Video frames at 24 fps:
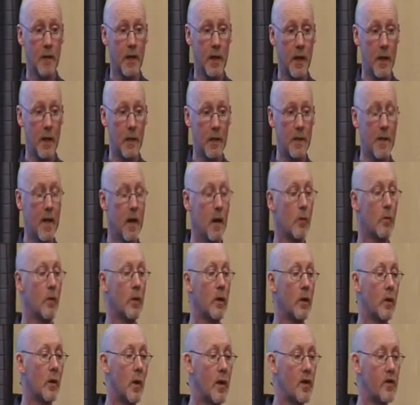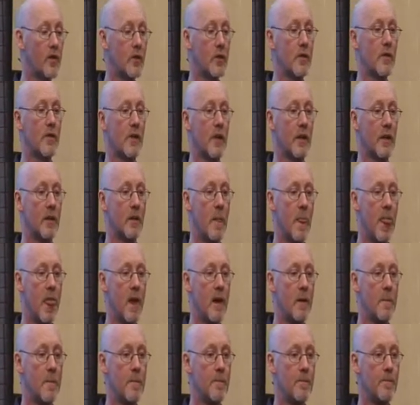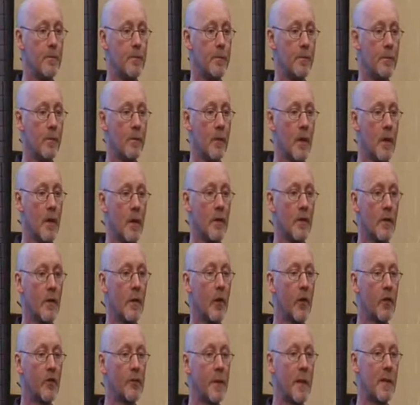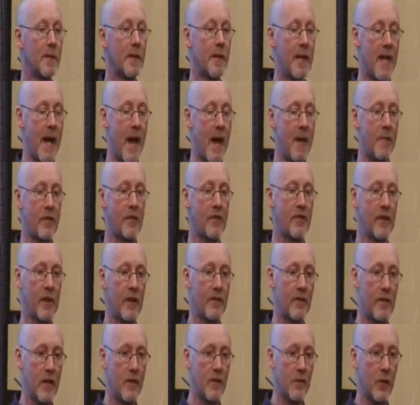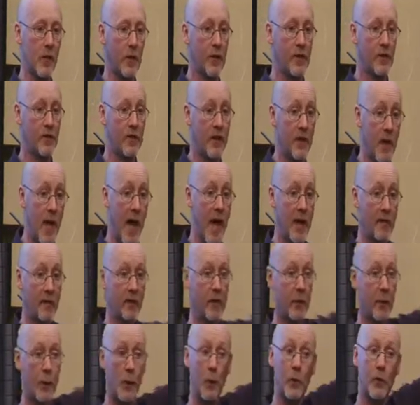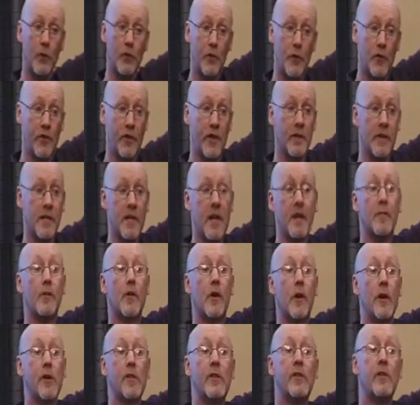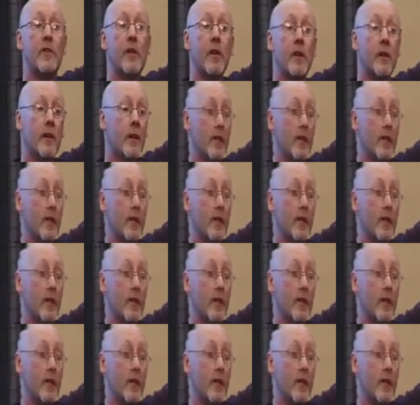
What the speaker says: Okay? Now, question for you. For those people that have received invoices, and hands up who has received an invoice,